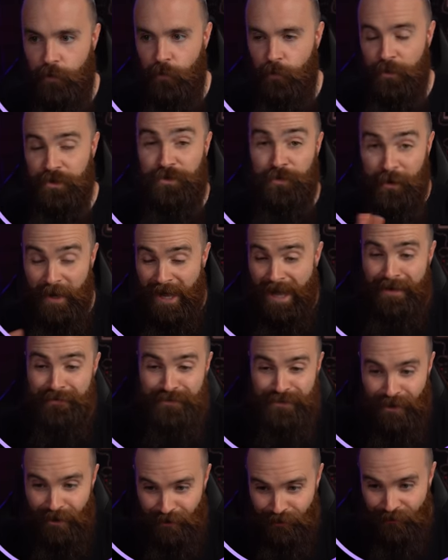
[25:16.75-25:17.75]
which will
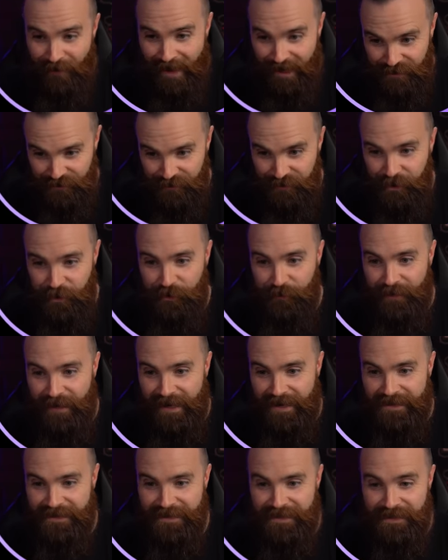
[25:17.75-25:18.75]
have Docker actually
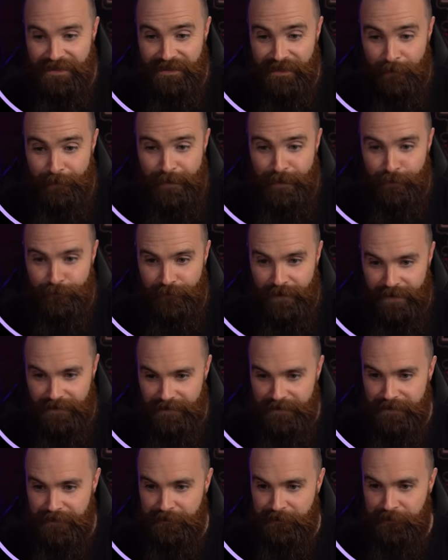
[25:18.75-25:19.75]
create sub
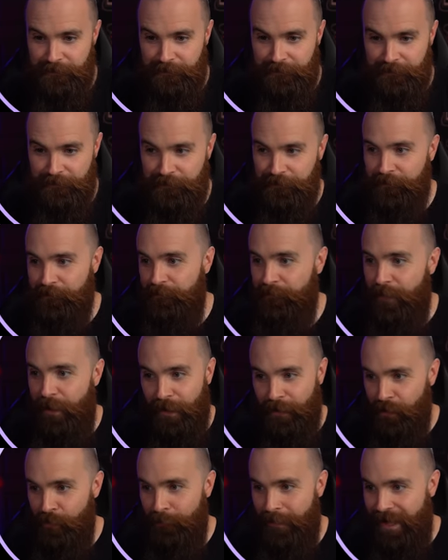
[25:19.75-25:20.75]
interfaces
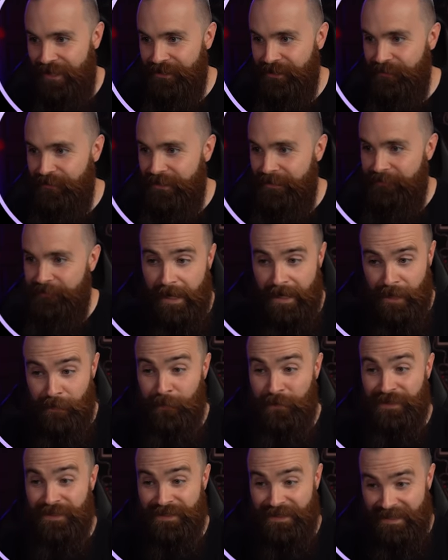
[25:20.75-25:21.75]
automagically, and it
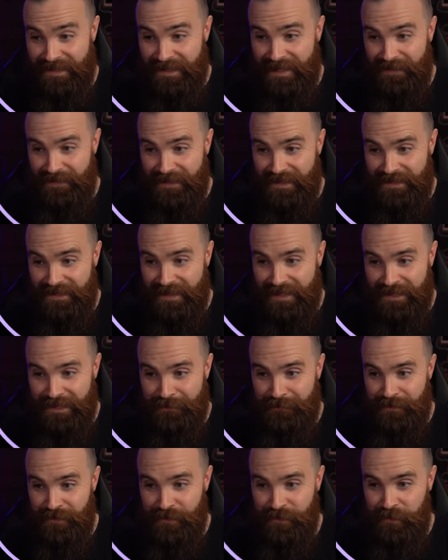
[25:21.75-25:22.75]
will send these
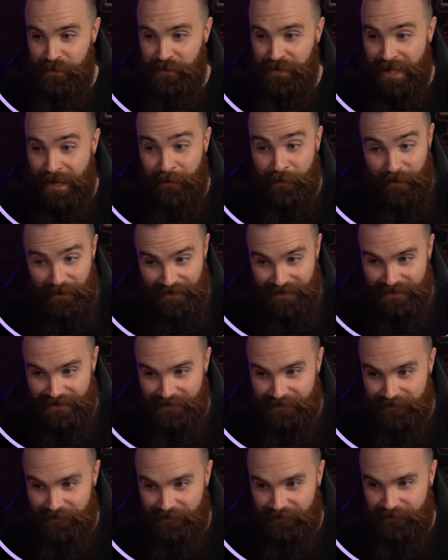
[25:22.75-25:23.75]
individual
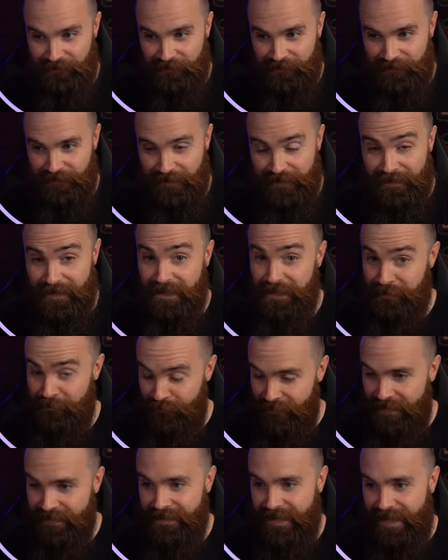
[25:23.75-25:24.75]
networks, these
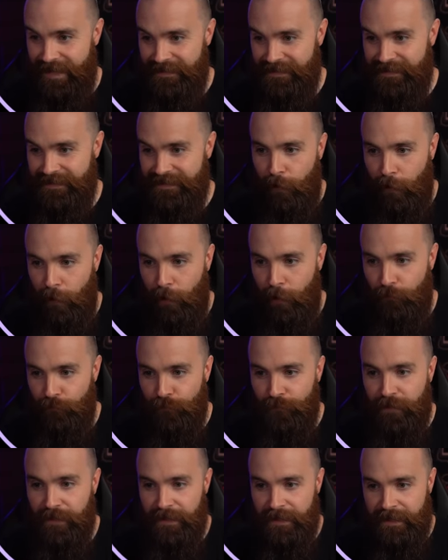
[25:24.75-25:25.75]
V LANs,
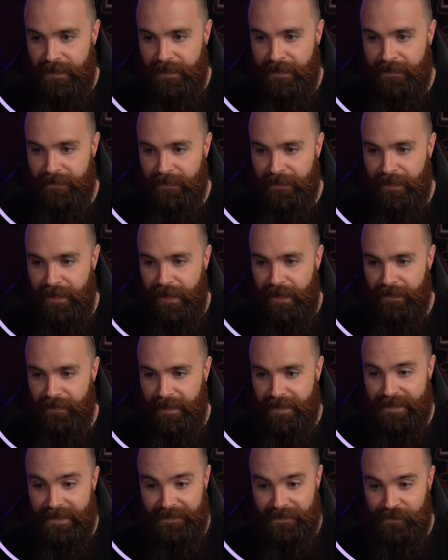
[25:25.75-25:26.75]
over the link
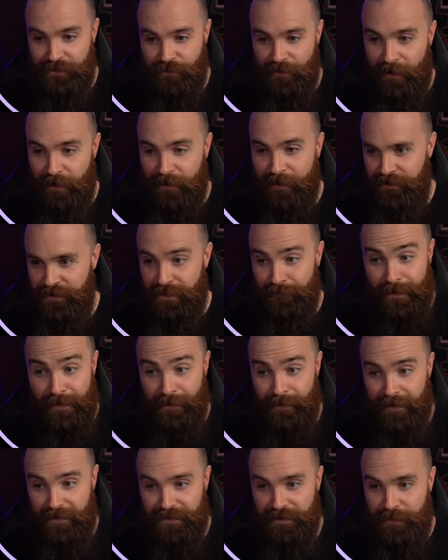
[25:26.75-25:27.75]
like it's a trunk, which if I
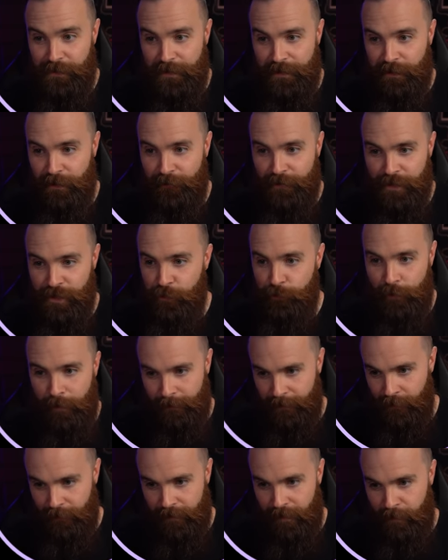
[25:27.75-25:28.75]
lost you here, then you
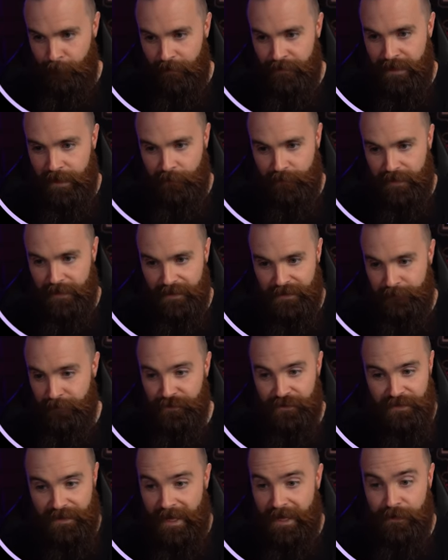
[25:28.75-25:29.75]
probably don't care about networking as
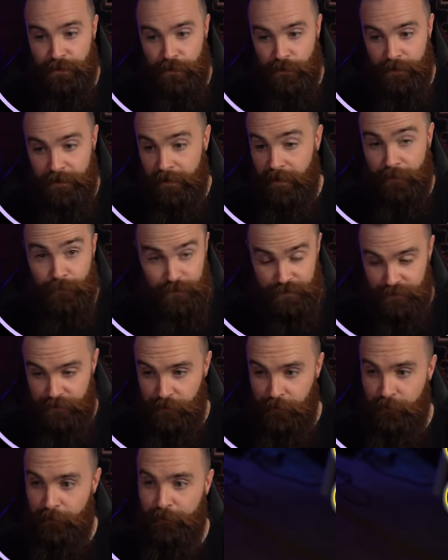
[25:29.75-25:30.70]
much as I do and others do.